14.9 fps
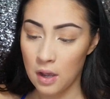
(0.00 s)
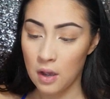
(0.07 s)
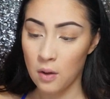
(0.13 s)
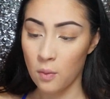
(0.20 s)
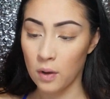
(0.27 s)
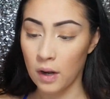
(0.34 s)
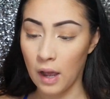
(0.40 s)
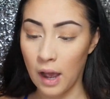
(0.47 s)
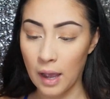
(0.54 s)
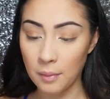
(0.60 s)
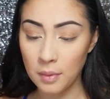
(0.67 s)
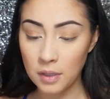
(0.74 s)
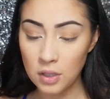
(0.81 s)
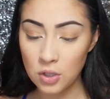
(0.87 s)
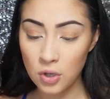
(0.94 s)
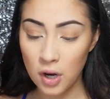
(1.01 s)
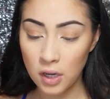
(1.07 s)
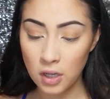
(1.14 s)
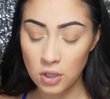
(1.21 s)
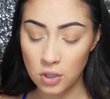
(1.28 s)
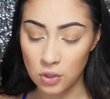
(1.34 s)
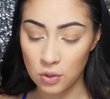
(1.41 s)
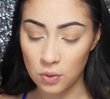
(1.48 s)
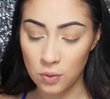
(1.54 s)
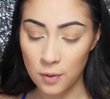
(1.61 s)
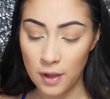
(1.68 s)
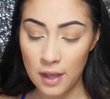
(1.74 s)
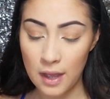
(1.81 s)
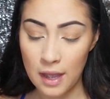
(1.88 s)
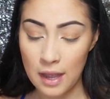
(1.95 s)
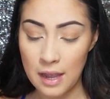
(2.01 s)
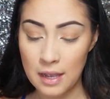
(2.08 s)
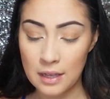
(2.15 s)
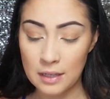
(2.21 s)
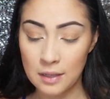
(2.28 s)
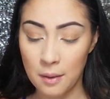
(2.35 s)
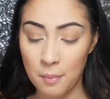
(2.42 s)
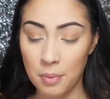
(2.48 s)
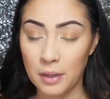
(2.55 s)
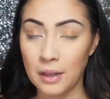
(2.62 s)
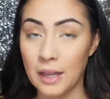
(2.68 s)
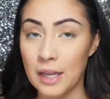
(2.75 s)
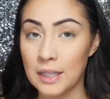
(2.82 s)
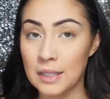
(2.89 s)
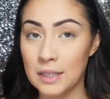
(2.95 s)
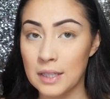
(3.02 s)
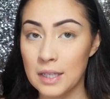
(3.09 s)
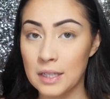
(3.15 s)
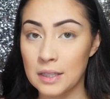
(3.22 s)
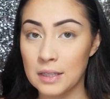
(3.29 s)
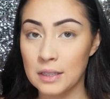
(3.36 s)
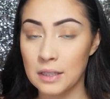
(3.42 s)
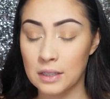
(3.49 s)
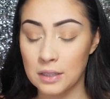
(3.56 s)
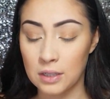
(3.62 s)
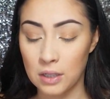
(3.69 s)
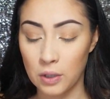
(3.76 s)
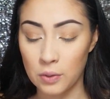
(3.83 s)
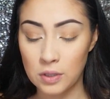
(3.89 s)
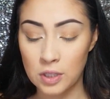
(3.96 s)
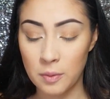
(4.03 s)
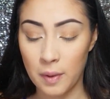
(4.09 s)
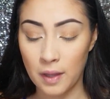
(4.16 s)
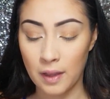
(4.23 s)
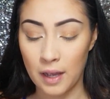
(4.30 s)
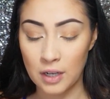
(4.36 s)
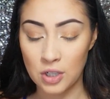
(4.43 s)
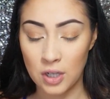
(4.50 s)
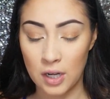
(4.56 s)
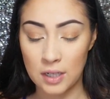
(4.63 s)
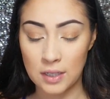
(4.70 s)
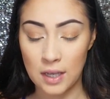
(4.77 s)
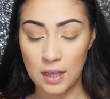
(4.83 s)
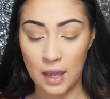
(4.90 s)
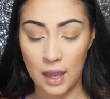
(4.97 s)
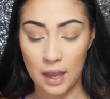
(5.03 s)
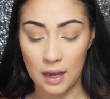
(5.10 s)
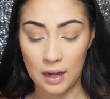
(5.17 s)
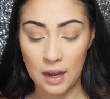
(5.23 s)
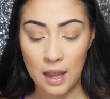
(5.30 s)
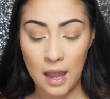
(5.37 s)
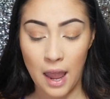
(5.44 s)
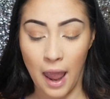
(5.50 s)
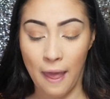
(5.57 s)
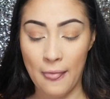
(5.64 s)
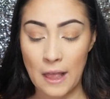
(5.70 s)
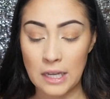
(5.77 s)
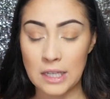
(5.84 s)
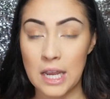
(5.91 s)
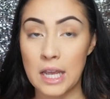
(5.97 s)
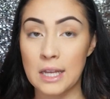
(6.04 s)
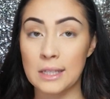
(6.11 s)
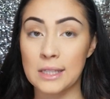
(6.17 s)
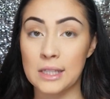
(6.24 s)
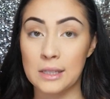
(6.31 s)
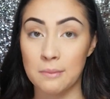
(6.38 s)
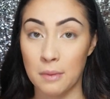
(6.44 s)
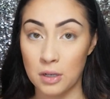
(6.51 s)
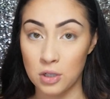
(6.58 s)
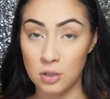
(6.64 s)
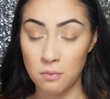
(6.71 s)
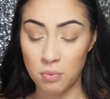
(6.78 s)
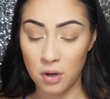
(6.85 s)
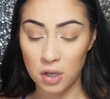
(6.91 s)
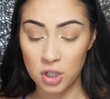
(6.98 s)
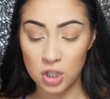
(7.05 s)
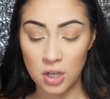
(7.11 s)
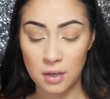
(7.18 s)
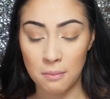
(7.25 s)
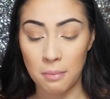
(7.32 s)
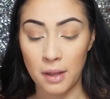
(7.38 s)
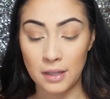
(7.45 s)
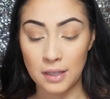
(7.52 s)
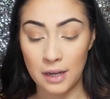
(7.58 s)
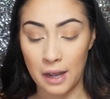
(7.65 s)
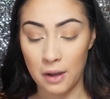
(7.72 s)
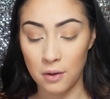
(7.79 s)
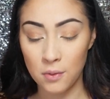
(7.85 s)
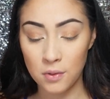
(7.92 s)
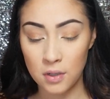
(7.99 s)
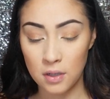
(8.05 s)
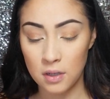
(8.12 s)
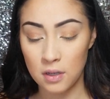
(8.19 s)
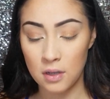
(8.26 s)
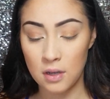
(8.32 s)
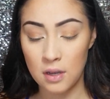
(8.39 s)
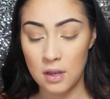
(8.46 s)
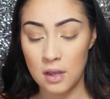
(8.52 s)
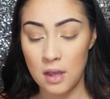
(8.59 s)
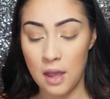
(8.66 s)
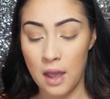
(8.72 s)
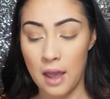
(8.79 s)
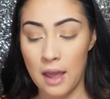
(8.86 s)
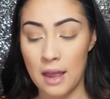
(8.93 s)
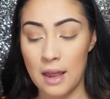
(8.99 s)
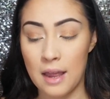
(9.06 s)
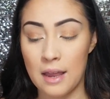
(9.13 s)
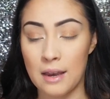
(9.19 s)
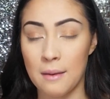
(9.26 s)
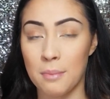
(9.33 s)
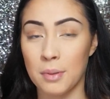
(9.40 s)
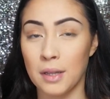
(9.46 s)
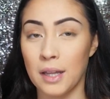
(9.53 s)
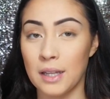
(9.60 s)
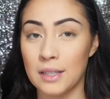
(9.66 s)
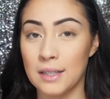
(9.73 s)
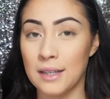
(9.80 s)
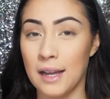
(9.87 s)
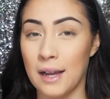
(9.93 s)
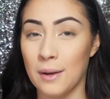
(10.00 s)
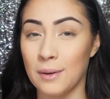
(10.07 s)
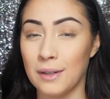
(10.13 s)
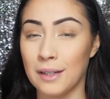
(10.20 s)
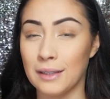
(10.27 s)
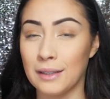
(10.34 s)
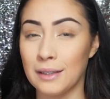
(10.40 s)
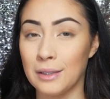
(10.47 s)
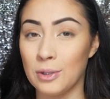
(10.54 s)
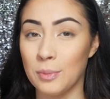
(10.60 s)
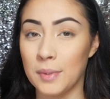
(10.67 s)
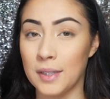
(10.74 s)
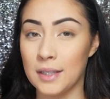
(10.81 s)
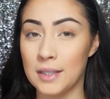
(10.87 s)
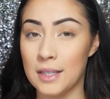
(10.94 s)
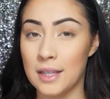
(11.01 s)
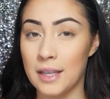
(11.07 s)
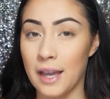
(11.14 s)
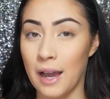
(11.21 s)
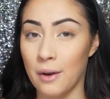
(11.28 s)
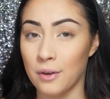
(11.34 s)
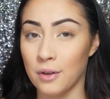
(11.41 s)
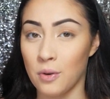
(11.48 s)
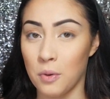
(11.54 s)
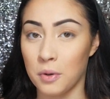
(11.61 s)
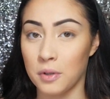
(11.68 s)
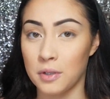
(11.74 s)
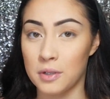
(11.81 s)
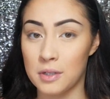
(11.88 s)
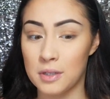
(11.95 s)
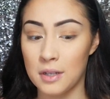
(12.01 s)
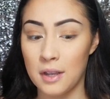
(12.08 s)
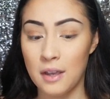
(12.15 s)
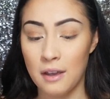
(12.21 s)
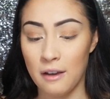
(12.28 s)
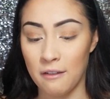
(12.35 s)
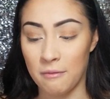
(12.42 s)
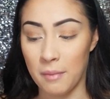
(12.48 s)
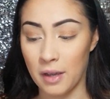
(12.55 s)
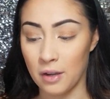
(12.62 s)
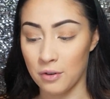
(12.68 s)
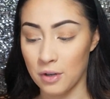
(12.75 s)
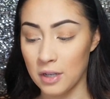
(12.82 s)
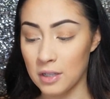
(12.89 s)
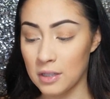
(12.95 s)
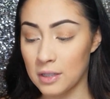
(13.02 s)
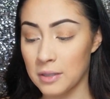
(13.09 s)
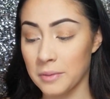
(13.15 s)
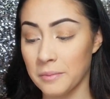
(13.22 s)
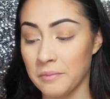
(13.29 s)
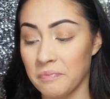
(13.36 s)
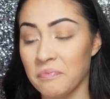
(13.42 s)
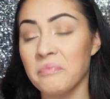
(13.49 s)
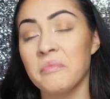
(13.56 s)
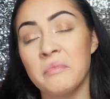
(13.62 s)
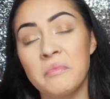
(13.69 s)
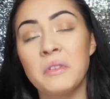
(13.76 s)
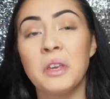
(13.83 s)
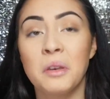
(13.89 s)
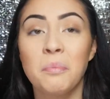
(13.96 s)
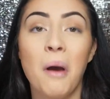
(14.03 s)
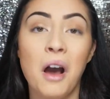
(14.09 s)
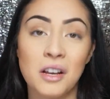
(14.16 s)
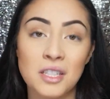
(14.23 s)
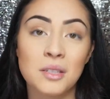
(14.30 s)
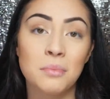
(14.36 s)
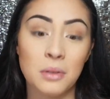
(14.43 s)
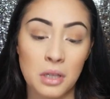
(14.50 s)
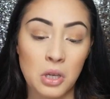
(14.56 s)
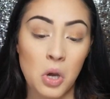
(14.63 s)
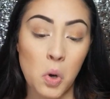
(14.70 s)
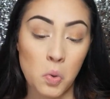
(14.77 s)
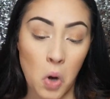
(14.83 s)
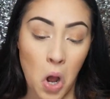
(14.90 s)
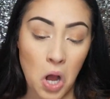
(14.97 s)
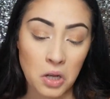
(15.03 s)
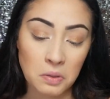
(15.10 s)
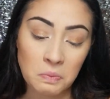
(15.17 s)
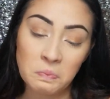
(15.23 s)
What I'm going to try to do is place this as close to my lash line as I can, and then take a smudging brush and blend it out. And blend it out a little bit into the outer corners of my crease. Could possibly go wrong.